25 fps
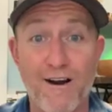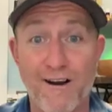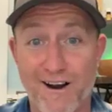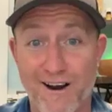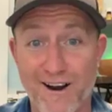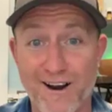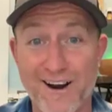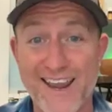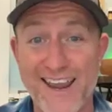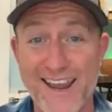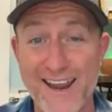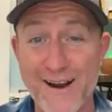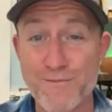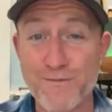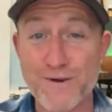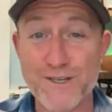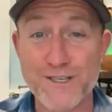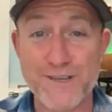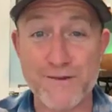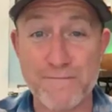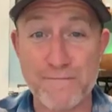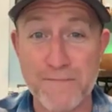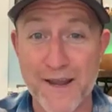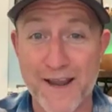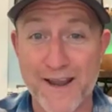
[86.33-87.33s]
Our cameras
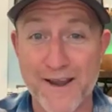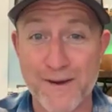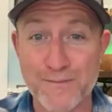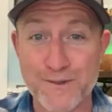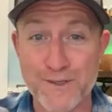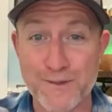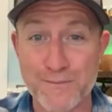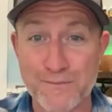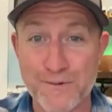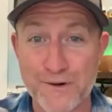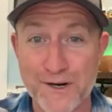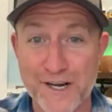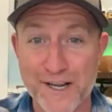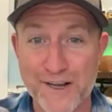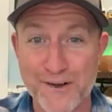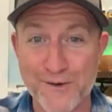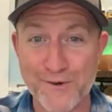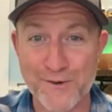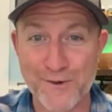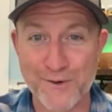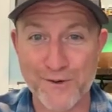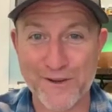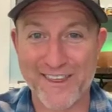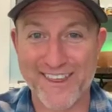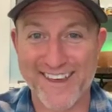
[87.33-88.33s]
can pick up some pretty
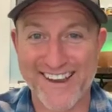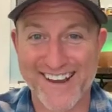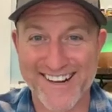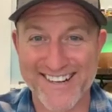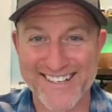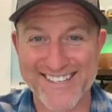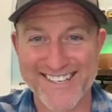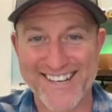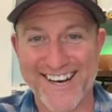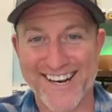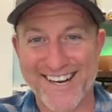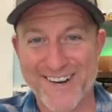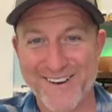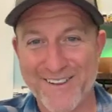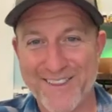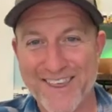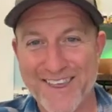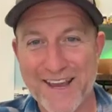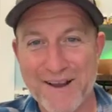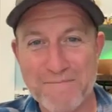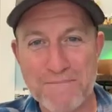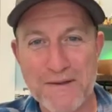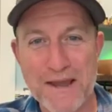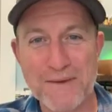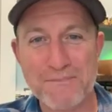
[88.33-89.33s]
cool things, and I don't
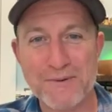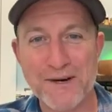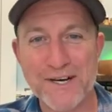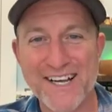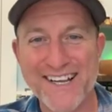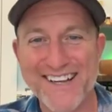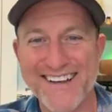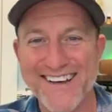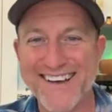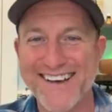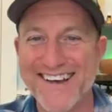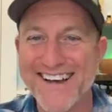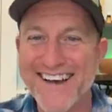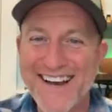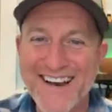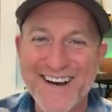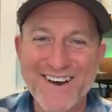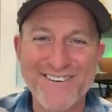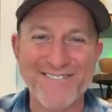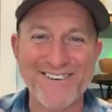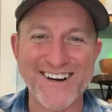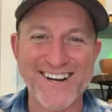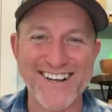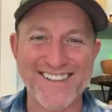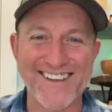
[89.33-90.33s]
think people
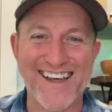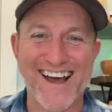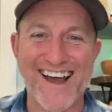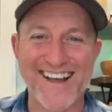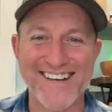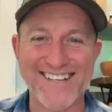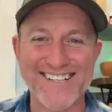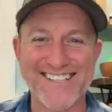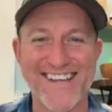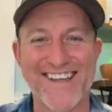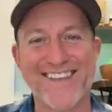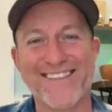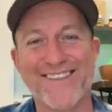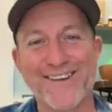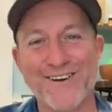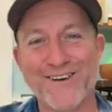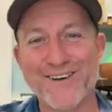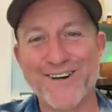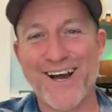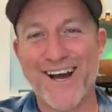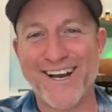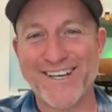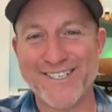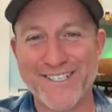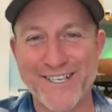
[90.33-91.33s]
realize that they're
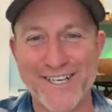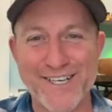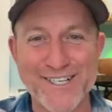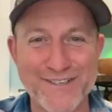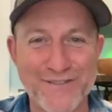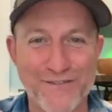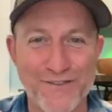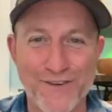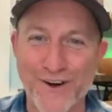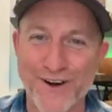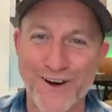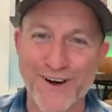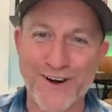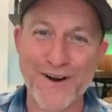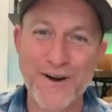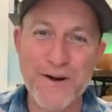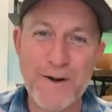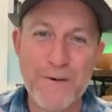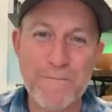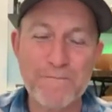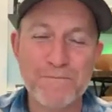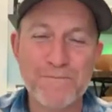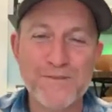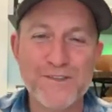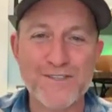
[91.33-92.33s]
not just for
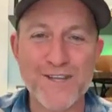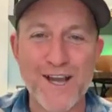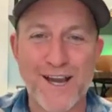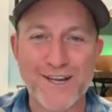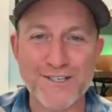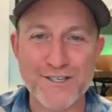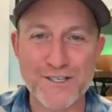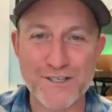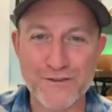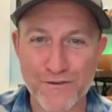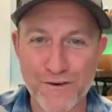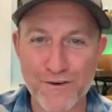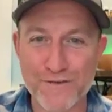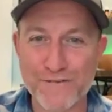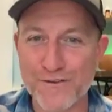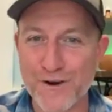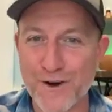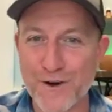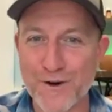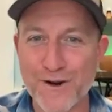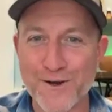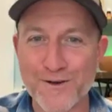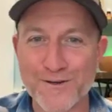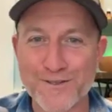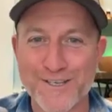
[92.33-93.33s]

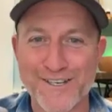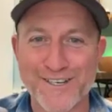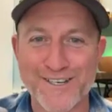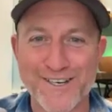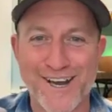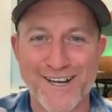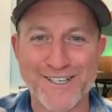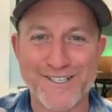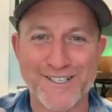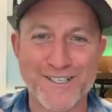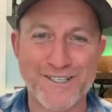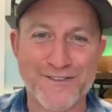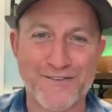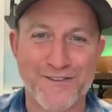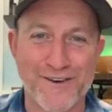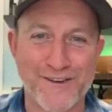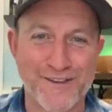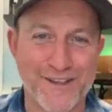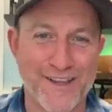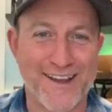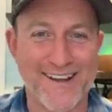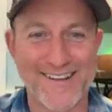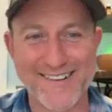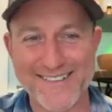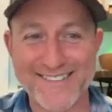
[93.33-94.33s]
photos and not just for
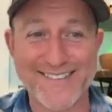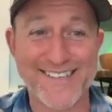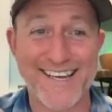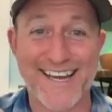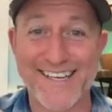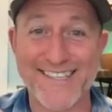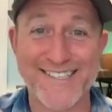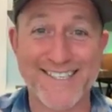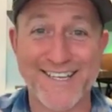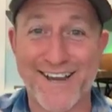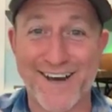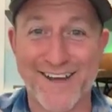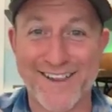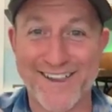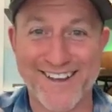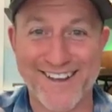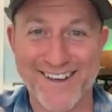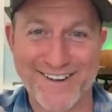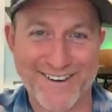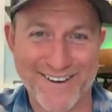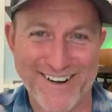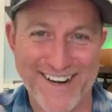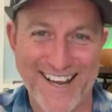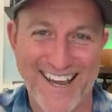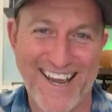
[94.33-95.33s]
like dancing on the
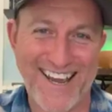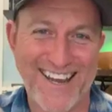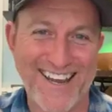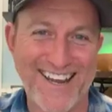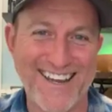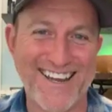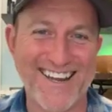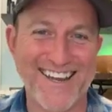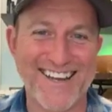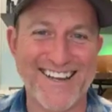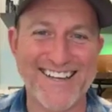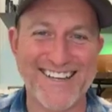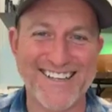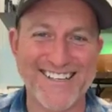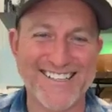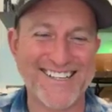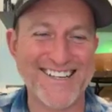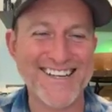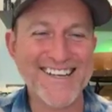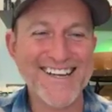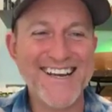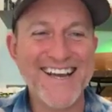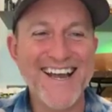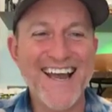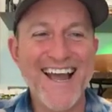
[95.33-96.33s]
internet.